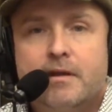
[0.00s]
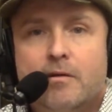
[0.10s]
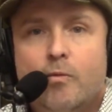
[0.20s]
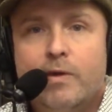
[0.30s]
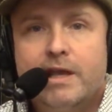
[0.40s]

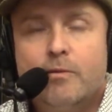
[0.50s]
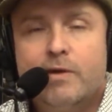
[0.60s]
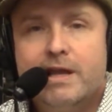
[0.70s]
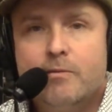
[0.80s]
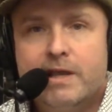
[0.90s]

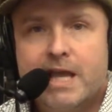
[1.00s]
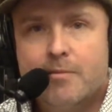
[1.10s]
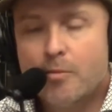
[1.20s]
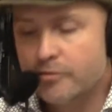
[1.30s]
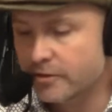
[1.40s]
we
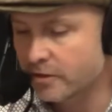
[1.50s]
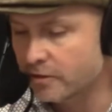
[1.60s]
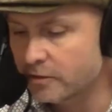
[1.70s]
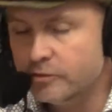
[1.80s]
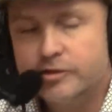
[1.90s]
came up with the
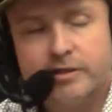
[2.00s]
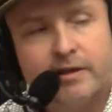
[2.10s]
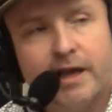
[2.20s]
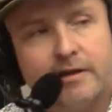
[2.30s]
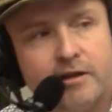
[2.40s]
conclusion
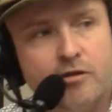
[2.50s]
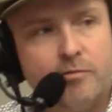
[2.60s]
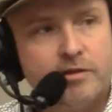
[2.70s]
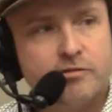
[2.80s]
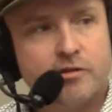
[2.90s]
that
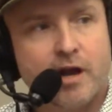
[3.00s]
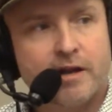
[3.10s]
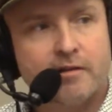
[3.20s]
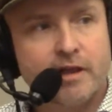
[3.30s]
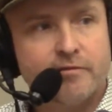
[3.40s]
humans are
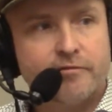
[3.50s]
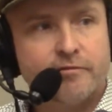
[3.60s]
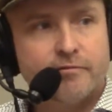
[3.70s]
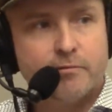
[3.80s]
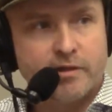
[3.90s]
kind of like,
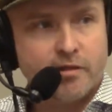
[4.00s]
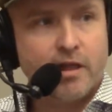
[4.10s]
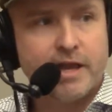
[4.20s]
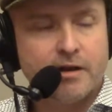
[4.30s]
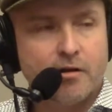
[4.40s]
with
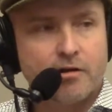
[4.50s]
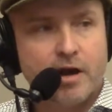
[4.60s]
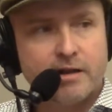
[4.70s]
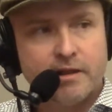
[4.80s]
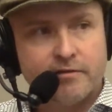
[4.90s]
light, are
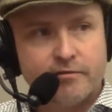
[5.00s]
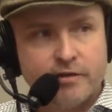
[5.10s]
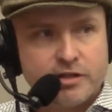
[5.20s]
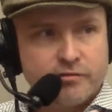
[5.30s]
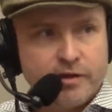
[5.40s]
kind of like
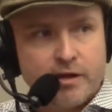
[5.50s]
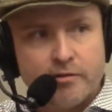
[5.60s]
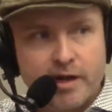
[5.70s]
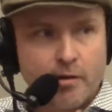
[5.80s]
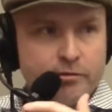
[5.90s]
fish
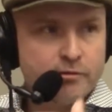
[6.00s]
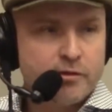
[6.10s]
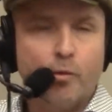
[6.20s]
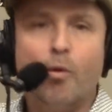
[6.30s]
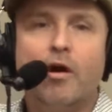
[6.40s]
figuring out they're
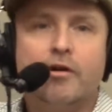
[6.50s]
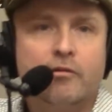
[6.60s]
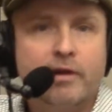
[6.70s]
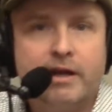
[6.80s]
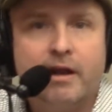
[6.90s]
in the
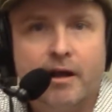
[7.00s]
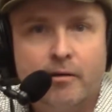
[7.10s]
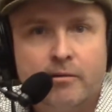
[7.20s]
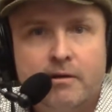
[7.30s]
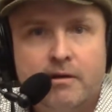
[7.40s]
water right
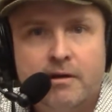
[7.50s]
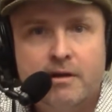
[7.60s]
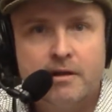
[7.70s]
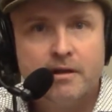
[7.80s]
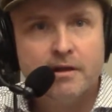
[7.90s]
now.
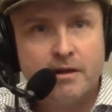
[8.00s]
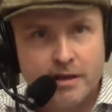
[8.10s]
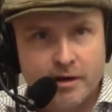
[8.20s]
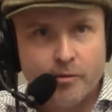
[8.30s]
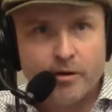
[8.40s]

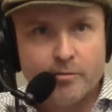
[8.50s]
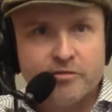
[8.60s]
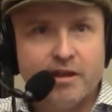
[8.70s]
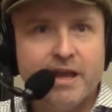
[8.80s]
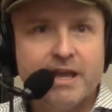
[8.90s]
You know what I'm
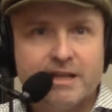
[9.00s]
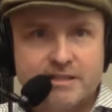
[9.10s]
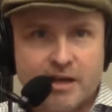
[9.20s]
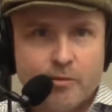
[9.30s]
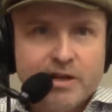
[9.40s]
saying?
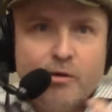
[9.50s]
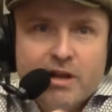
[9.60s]
It's like we don't